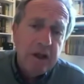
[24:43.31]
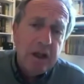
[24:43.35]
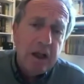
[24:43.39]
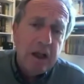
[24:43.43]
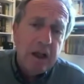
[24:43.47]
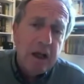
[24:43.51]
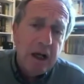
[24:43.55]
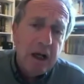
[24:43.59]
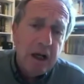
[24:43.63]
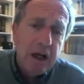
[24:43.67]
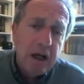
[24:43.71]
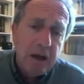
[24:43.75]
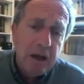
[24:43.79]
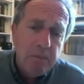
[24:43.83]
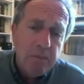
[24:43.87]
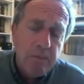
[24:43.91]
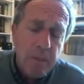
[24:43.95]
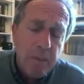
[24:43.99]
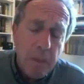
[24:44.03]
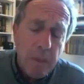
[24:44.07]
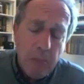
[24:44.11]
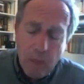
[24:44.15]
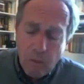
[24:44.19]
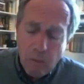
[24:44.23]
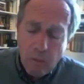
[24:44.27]

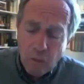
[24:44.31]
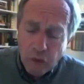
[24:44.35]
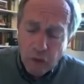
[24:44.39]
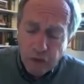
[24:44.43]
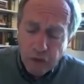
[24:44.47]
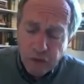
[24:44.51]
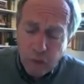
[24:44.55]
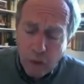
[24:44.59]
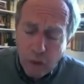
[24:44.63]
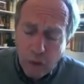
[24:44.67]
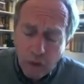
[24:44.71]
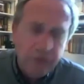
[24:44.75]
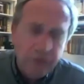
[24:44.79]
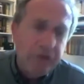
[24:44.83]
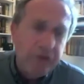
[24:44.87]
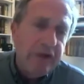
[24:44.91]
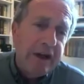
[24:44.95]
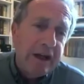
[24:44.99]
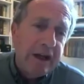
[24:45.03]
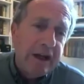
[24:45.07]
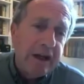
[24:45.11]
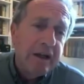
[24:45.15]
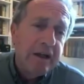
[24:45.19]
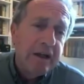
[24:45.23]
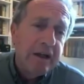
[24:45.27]
was
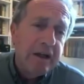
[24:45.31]
wanting.